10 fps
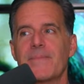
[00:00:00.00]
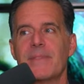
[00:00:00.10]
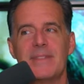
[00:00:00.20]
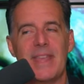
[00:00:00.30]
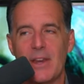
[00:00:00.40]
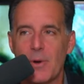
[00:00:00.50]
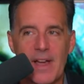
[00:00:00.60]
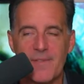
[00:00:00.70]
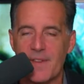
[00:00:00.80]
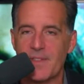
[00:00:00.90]
they don't
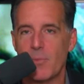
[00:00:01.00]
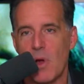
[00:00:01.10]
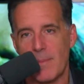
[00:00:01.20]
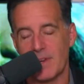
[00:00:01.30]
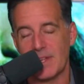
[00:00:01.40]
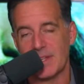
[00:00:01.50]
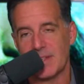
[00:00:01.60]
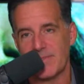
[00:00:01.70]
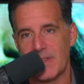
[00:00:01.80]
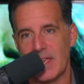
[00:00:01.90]
have 50 properties.
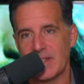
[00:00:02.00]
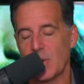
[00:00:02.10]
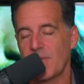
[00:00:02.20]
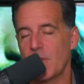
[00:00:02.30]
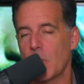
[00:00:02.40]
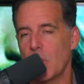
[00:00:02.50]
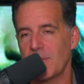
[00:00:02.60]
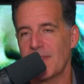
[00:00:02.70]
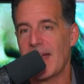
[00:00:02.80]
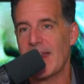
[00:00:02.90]
And so if you go in
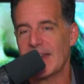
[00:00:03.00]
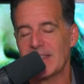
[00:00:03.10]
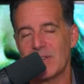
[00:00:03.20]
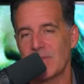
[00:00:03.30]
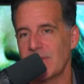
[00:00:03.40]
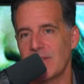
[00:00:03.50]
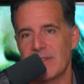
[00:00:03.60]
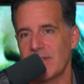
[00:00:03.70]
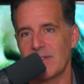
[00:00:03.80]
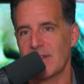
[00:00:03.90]
with that attitude,
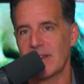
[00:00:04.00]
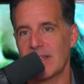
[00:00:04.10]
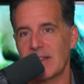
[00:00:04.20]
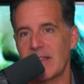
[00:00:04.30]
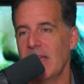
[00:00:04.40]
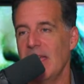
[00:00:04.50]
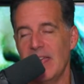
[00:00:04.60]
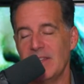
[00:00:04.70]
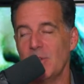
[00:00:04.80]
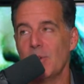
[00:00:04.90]
you're, you're going to get,
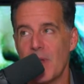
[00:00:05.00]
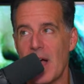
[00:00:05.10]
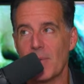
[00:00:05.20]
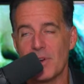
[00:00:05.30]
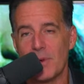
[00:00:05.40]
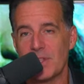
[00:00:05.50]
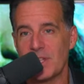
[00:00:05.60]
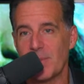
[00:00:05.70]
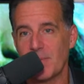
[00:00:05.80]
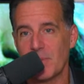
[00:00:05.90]
and you do not want to run
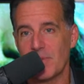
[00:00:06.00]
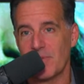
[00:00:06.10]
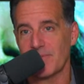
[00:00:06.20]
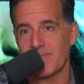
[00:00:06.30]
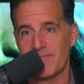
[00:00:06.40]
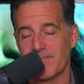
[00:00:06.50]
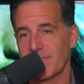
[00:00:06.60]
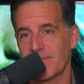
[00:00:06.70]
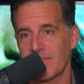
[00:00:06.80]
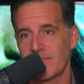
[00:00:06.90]
these people over.
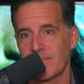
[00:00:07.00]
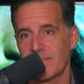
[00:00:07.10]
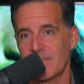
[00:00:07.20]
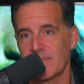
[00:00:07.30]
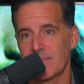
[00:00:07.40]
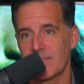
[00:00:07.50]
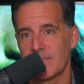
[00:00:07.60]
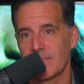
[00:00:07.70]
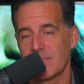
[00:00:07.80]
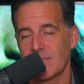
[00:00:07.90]
Oh, yeah, I see
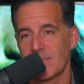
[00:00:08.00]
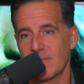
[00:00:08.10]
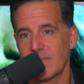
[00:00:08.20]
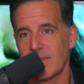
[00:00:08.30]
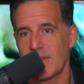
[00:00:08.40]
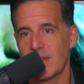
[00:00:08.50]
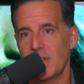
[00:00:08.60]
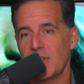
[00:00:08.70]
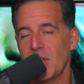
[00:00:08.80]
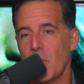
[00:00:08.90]
why.
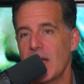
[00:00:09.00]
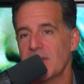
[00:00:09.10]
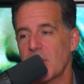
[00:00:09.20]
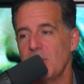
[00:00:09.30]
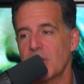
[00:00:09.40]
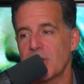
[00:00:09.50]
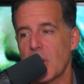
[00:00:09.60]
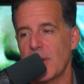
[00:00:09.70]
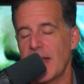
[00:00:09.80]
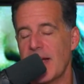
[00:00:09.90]
You see why? So you just
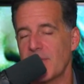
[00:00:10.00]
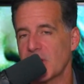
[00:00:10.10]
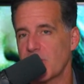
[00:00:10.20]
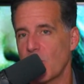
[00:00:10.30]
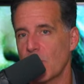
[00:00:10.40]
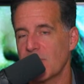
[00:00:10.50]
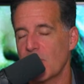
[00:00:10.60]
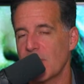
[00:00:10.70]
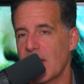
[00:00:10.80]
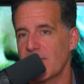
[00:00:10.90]
go in, have an
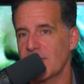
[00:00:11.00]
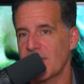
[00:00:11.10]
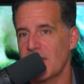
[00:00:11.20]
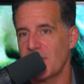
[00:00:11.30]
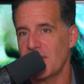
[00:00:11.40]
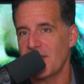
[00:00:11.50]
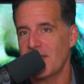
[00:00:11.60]
exploratory conversation